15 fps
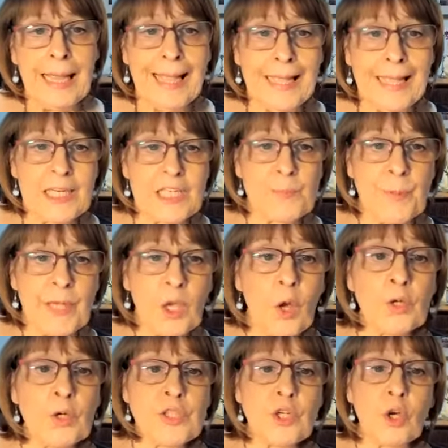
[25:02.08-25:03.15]
And it's
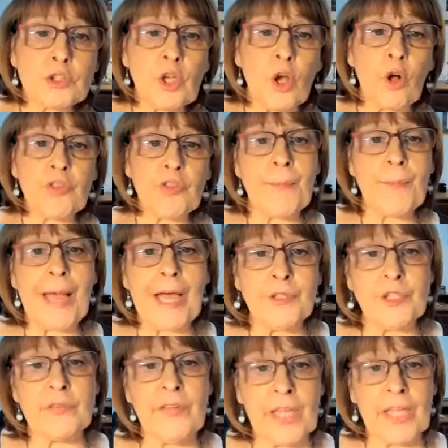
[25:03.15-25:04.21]
because God called them
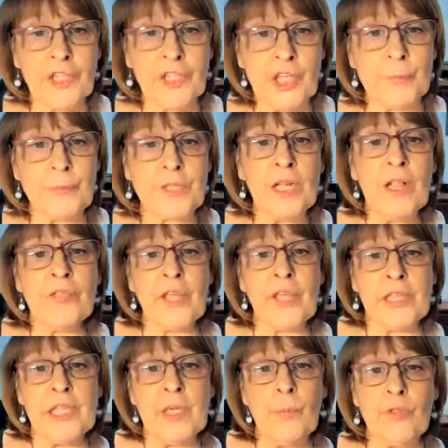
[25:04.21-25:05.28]
out of Egypt
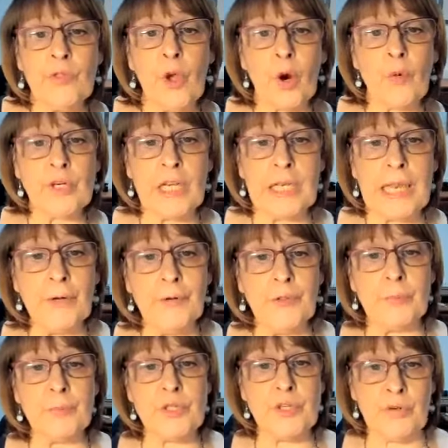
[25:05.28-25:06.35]
that he will not allow
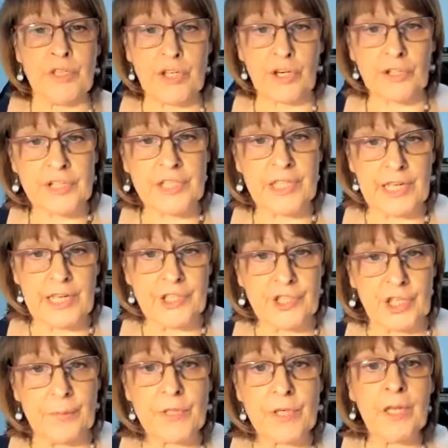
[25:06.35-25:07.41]
them to return to
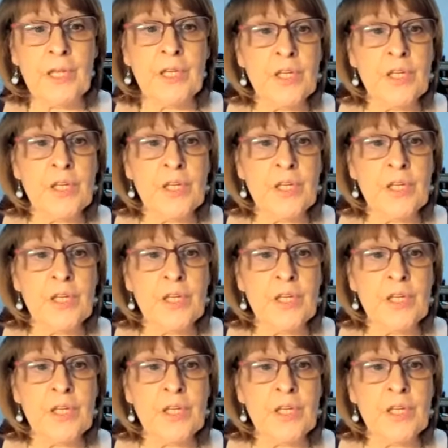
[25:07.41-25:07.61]
Egypt.